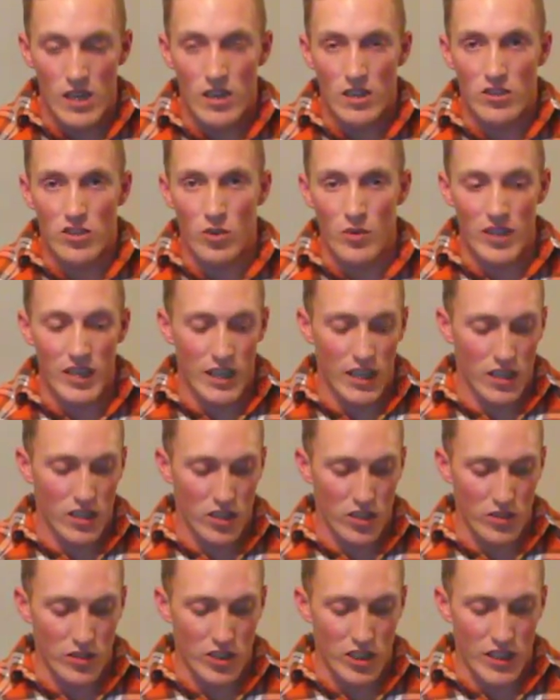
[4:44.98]
So in
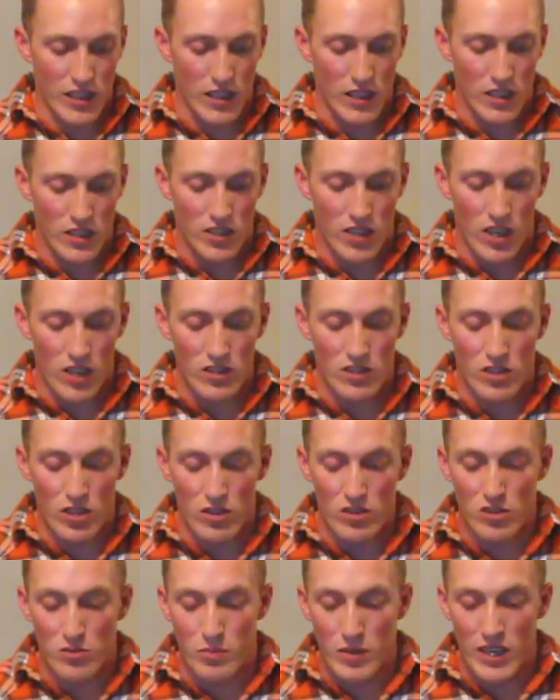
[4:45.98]
conclusion, dogs
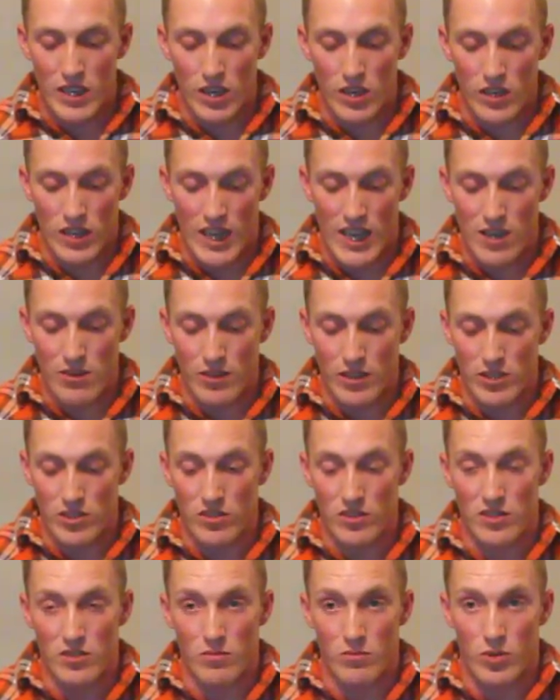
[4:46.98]
don't speak our language, so
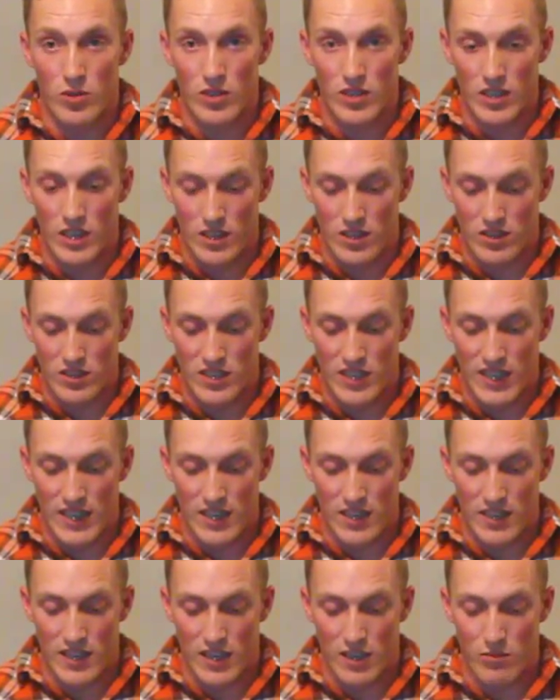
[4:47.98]
it's important to understand
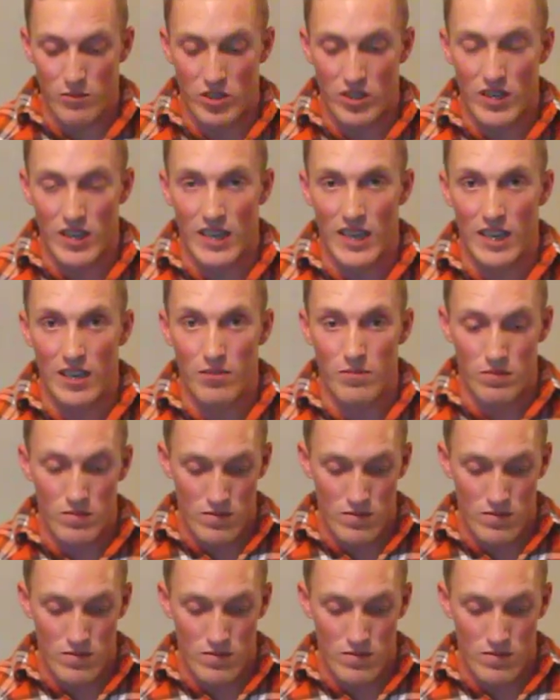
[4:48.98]
how they communicate.